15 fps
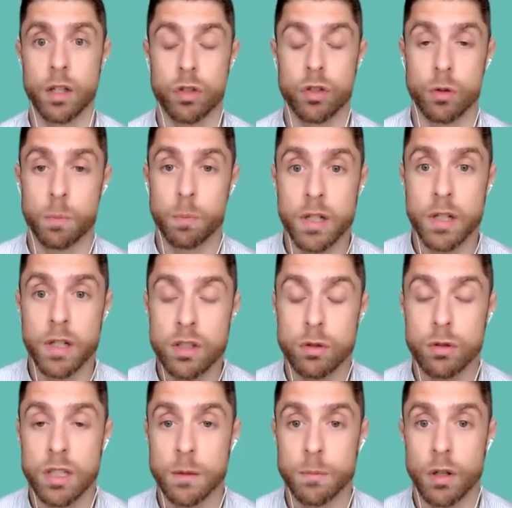So please do
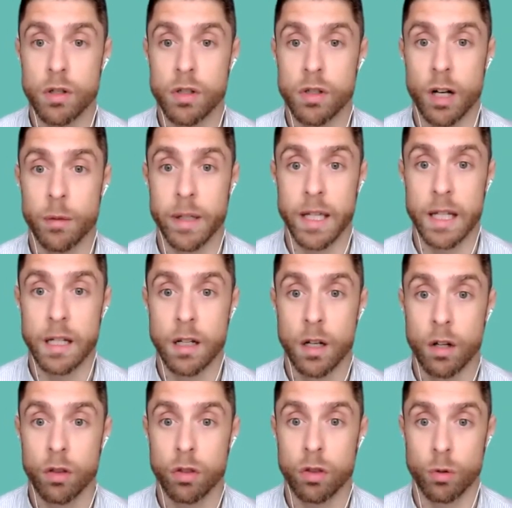keep those coming in
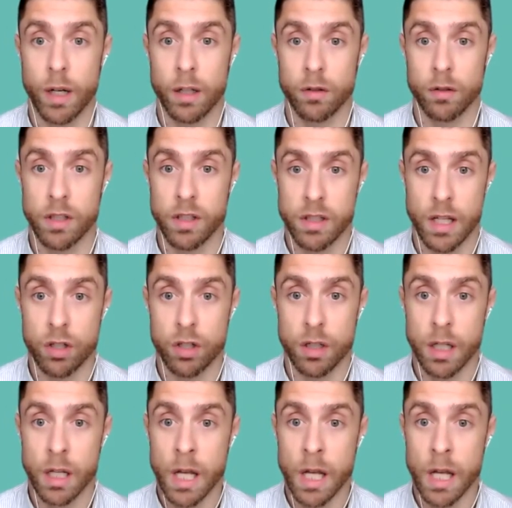throughout the session.